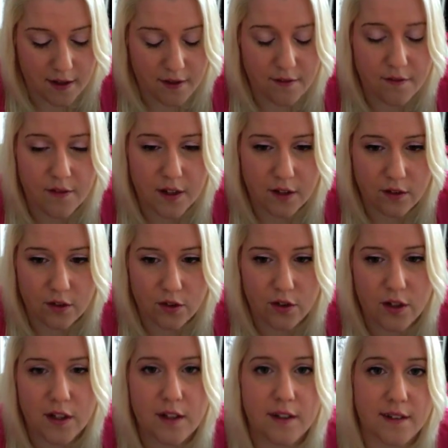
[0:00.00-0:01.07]
It feels
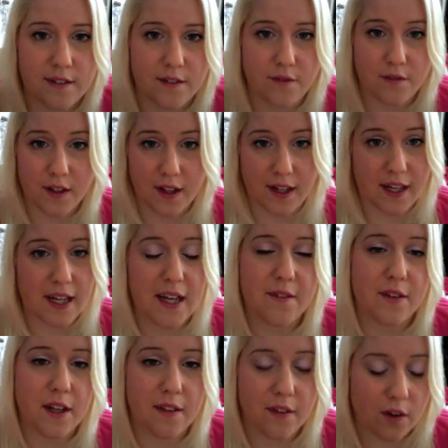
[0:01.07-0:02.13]
good. It doesn't feel like I have
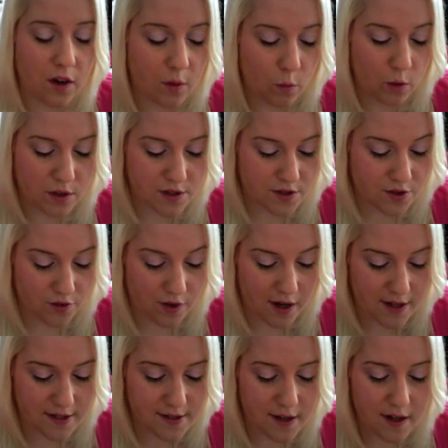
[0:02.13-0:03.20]
anything on once it
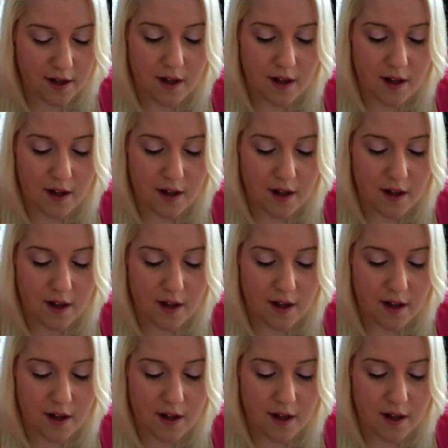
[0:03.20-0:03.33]
dries.